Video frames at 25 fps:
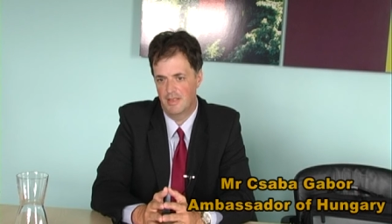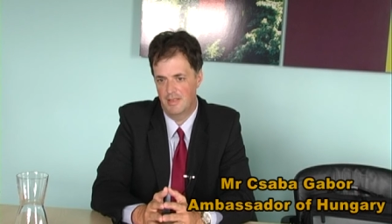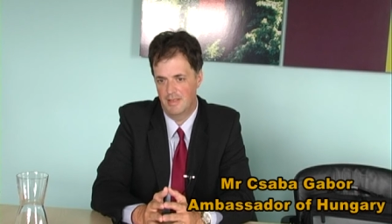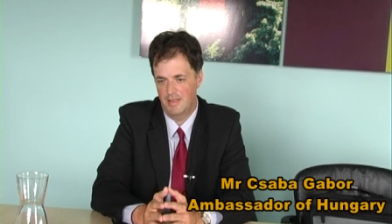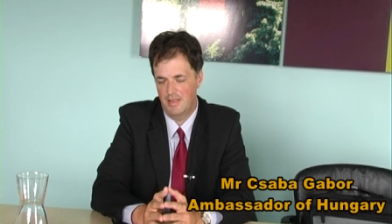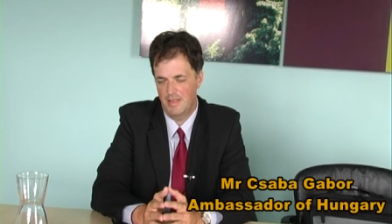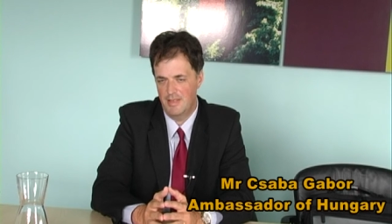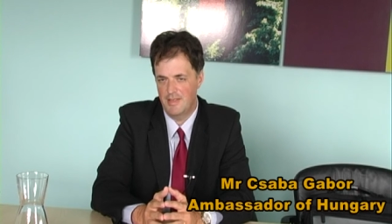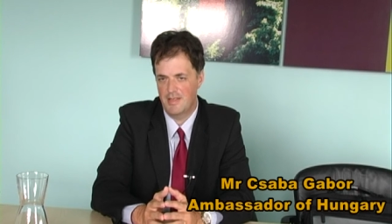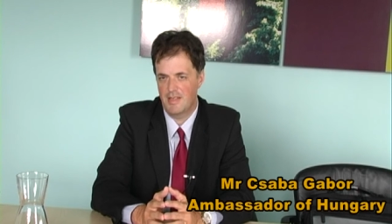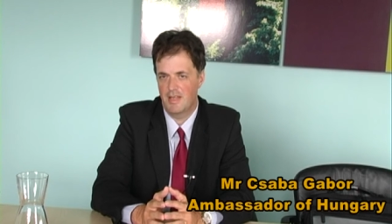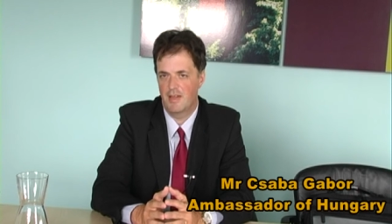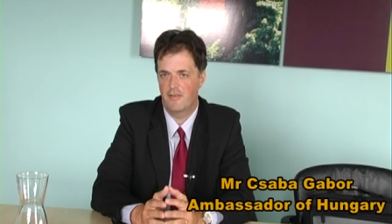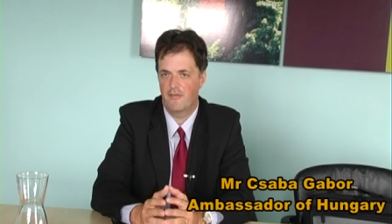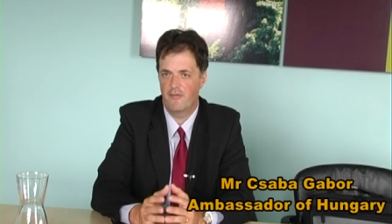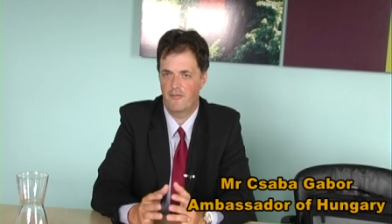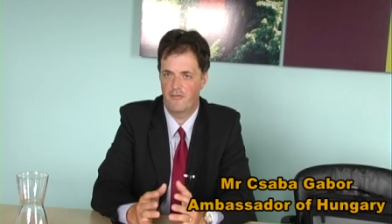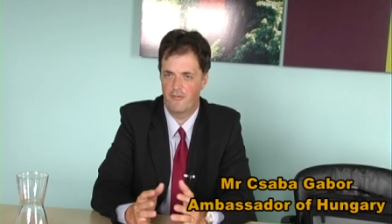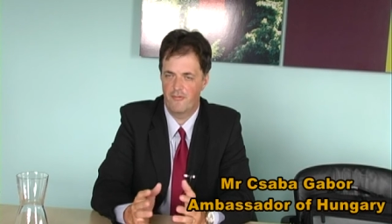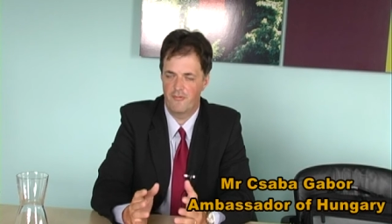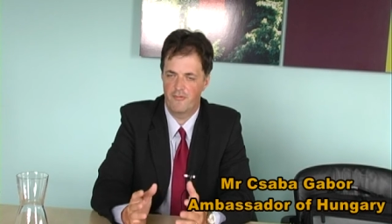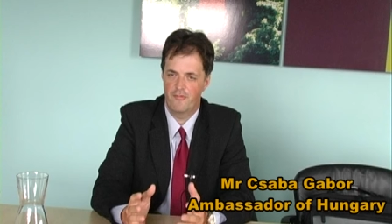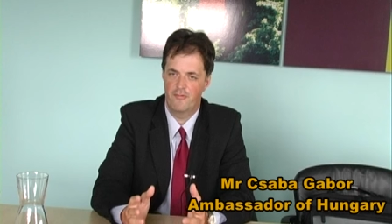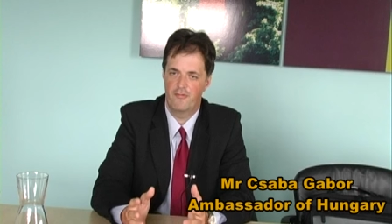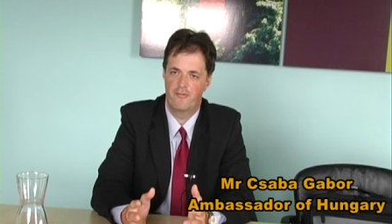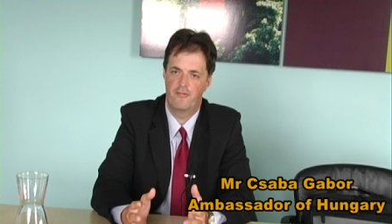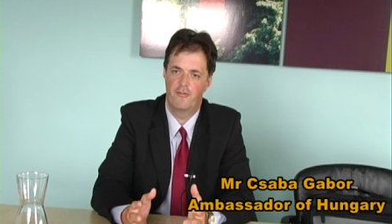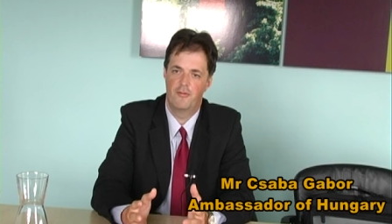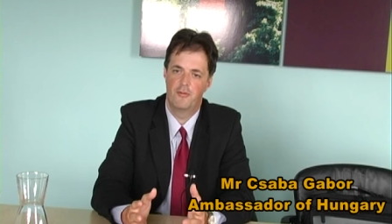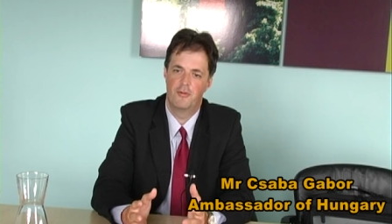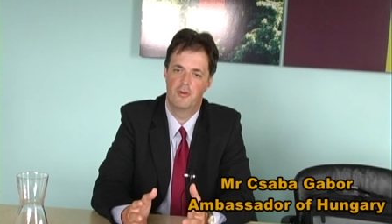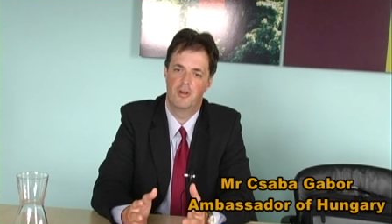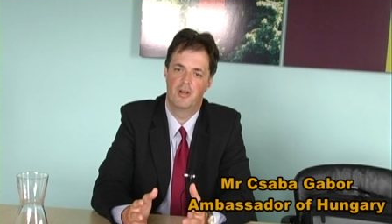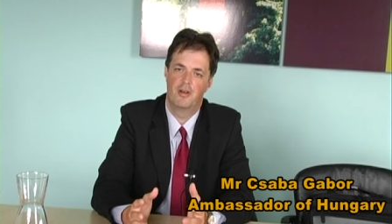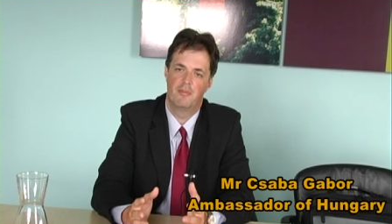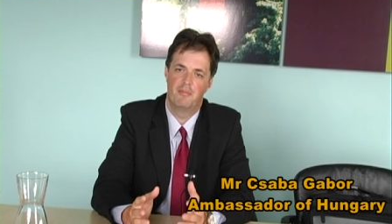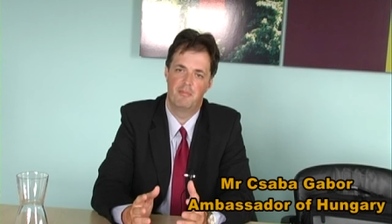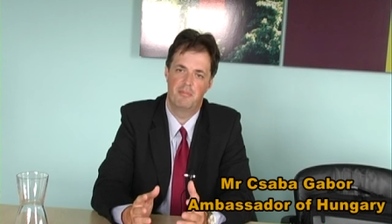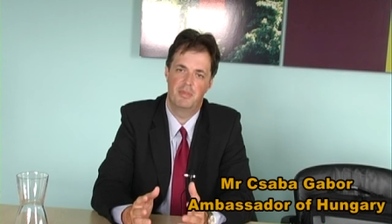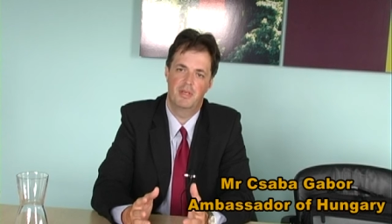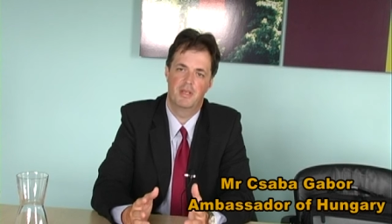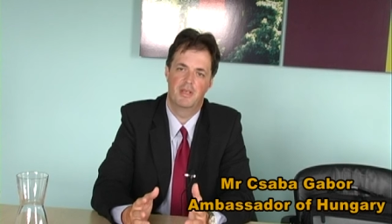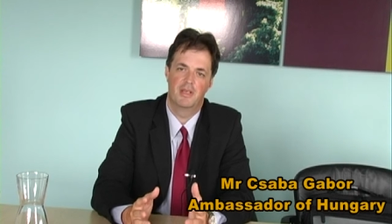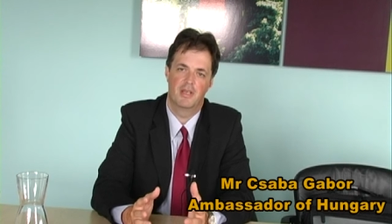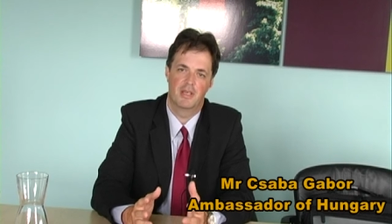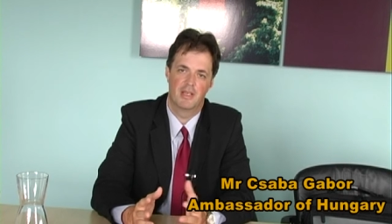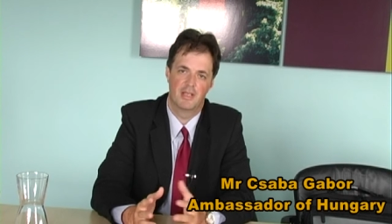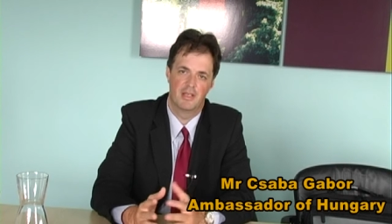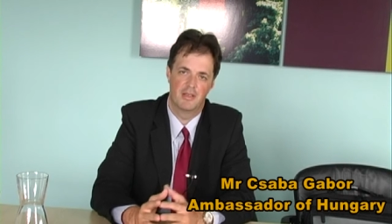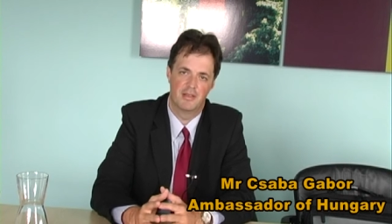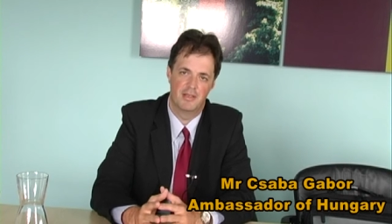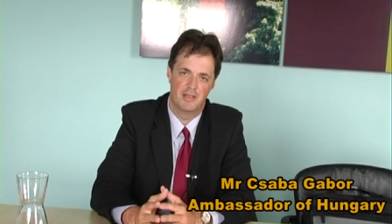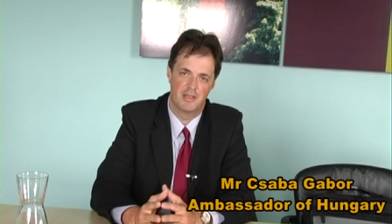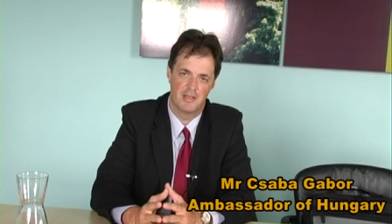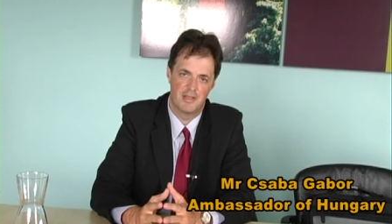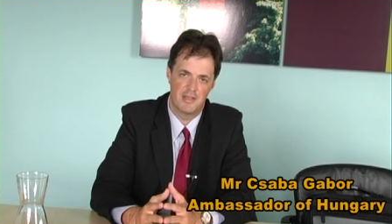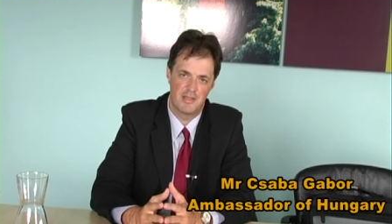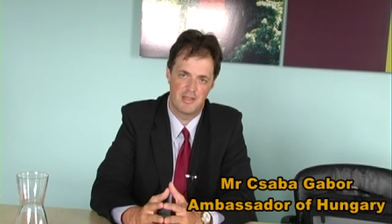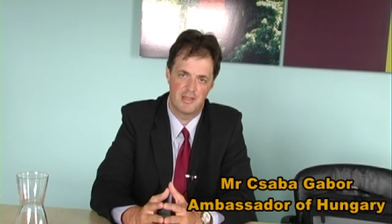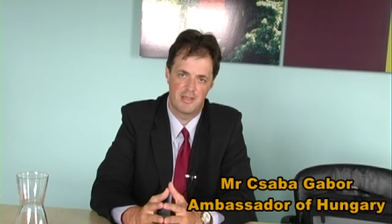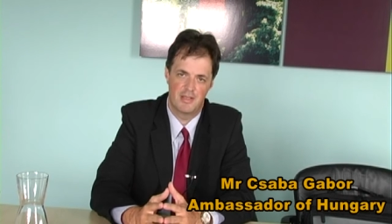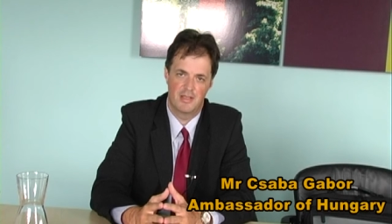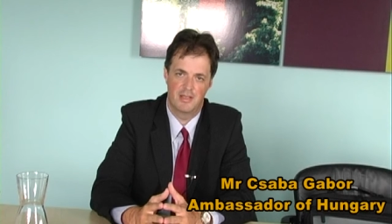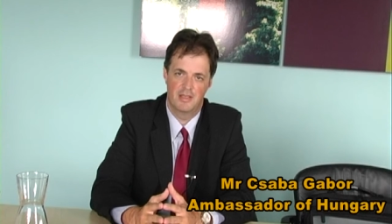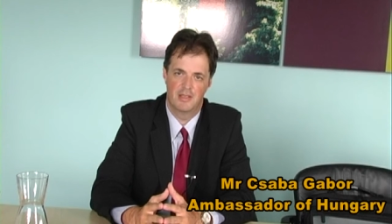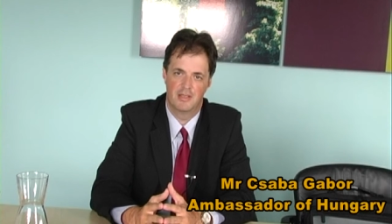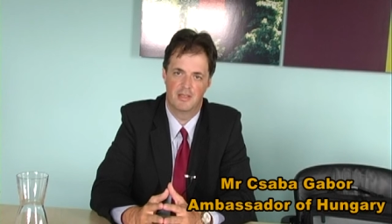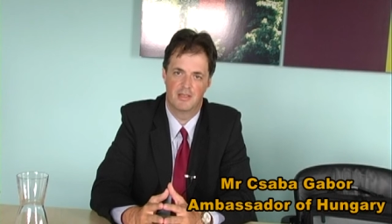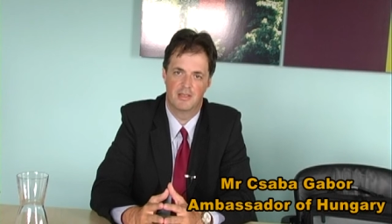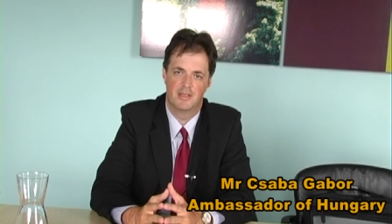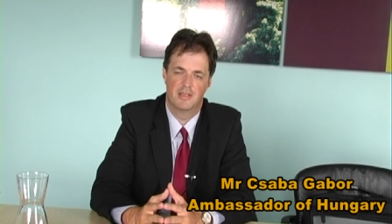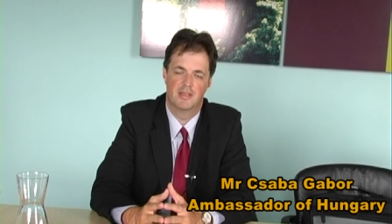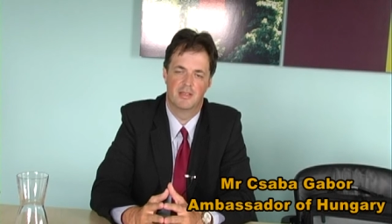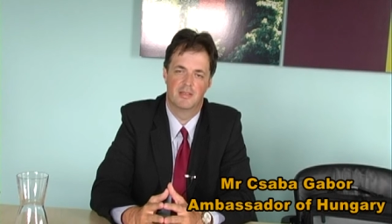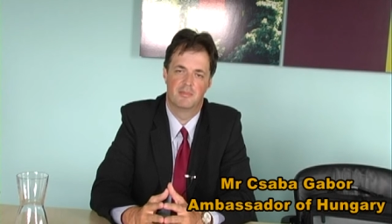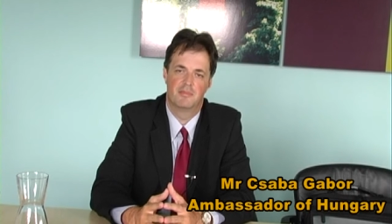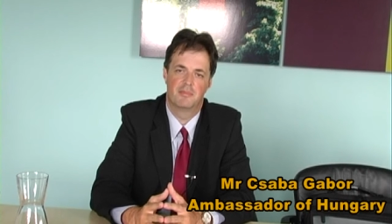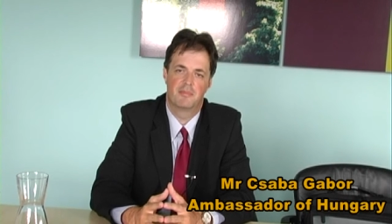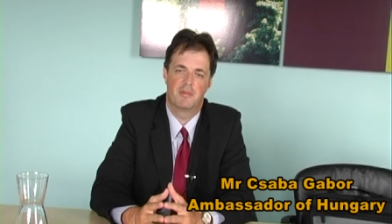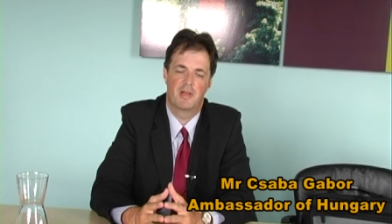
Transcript: These are four big areas, uh, uh,